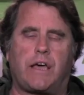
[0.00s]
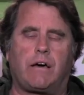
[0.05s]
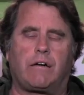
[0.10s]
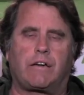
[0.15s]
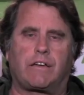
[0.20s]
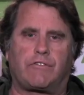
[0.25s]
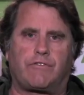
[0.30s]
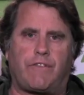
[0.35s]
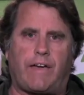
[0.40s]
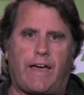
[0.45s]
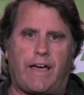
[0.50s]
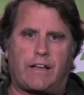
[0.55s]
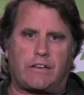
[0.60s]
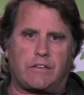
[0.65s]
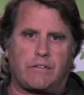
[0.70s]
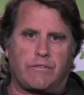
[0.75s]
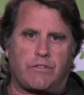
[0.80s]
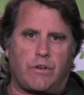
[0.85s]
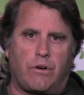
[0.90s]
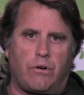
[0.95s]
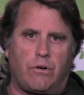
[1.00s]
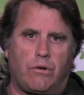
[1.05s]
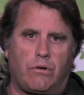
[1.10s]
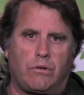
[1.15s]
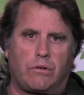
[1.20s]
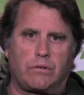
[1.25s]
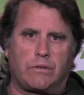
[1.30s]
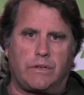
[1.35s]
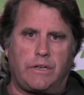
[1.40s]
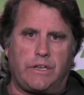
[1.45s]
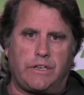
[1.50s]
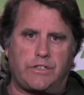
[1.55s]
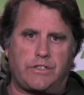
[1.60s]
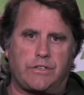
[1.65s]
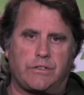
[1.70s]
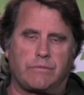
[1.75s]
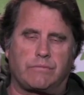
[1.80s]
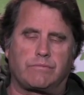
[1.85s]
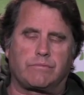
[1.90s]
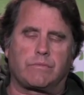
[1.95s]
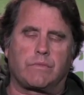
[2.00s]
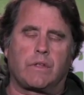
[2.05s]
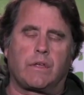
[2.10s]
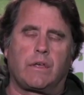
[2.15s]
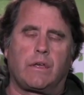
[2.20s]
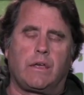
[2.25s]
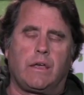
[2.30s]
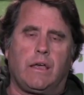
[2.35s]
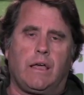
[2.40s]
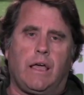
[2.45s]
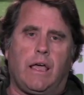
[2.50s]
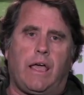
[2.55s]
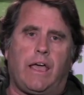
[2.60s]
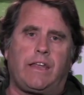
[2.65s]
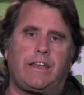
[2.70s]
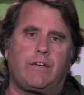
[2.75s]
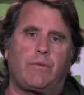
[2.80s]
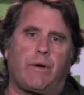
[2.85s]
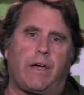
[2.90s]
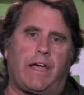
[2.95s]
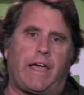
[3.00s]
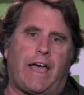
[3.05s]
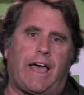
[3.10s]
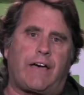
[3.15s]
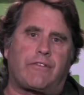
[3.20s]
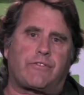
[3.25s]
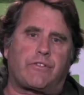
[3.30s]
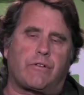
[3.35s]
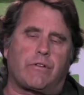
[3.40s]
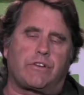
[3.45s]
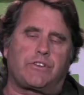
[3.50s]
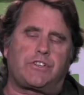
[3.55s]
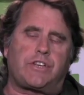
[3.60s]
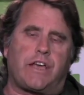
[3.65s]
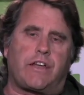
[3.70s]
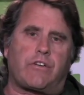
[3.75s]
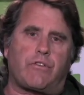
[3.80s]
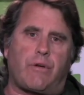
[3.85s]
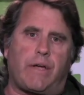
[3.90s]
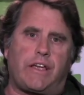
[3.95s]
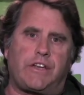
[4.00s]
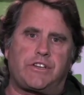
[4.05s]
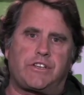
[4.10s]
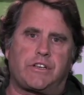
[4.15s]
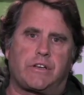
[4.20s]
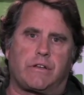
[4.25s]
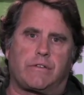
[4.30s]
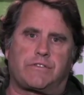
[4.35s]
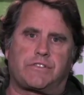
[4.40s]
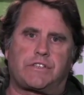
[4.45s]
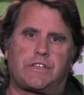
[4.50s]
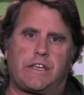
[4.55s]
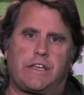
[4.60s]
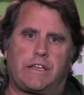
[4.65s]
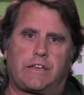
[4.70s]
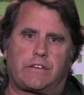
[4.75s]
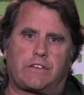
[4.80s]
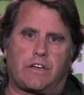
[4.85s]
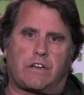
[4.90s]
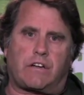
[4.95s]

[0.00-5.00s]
telling fact of the whole issue. Anyway, after a generation of seeing